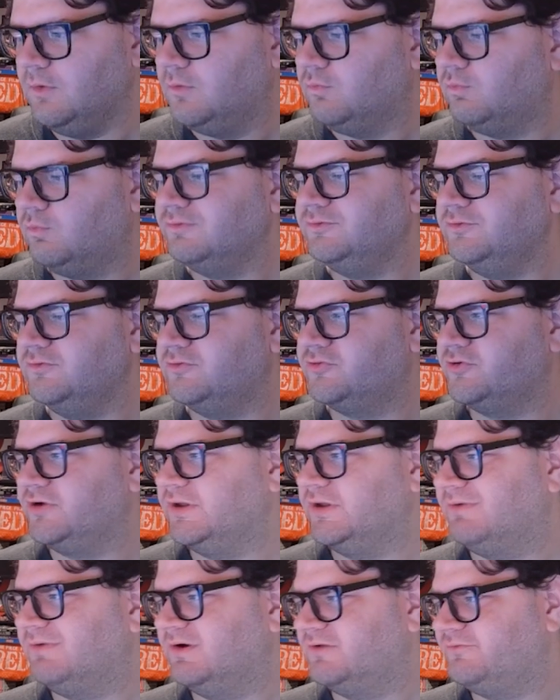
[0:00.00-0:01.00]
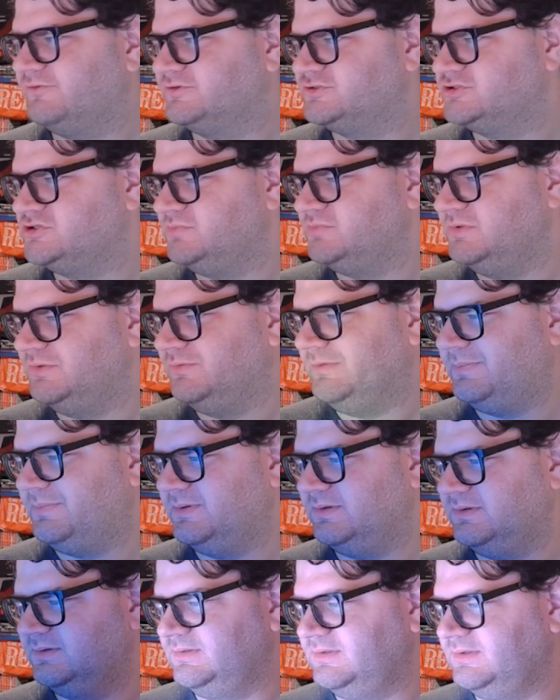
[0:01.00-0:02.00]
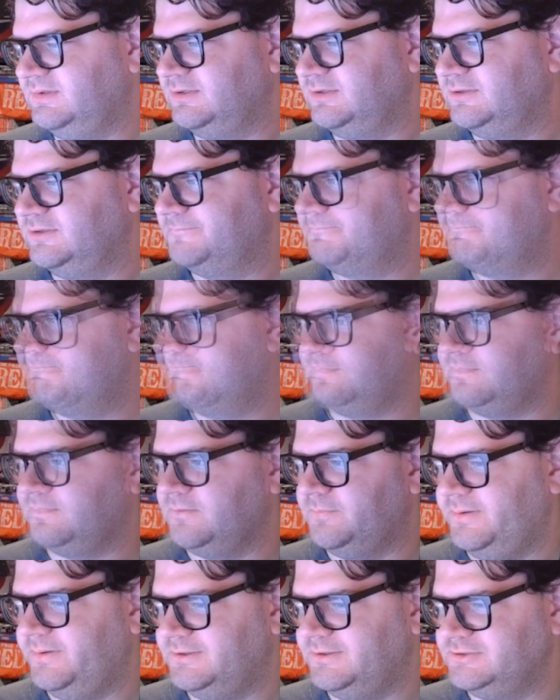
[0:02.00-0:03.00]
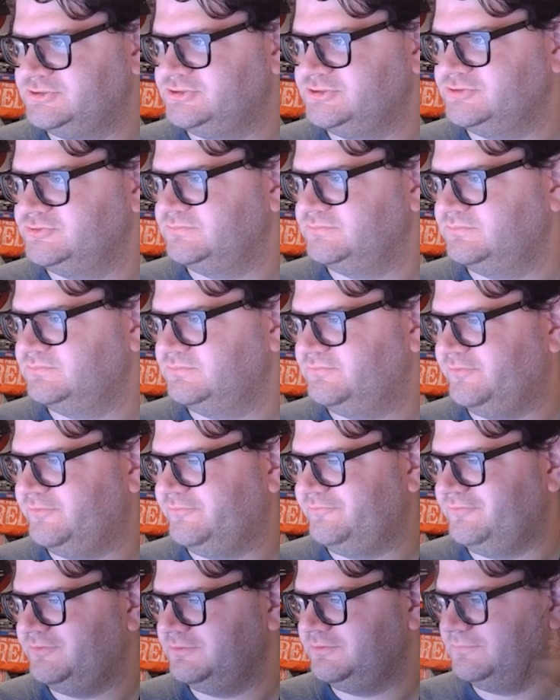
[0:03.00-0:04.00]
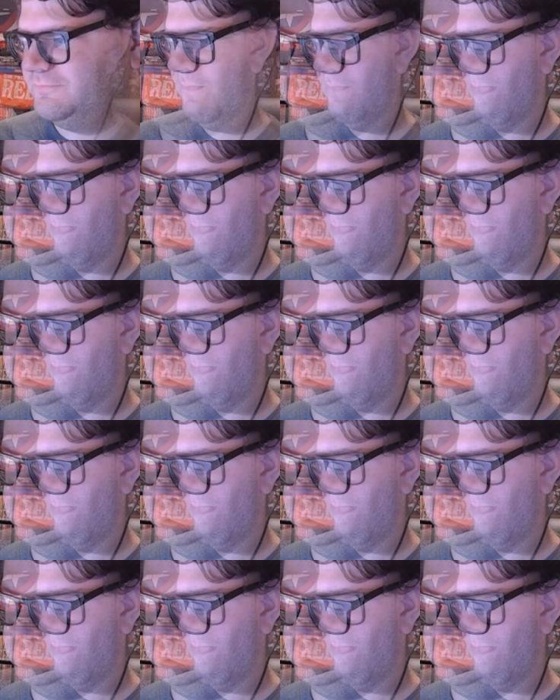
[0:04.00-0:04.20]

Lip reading: We'll do $30 for Scooby ripping the parachute for fun.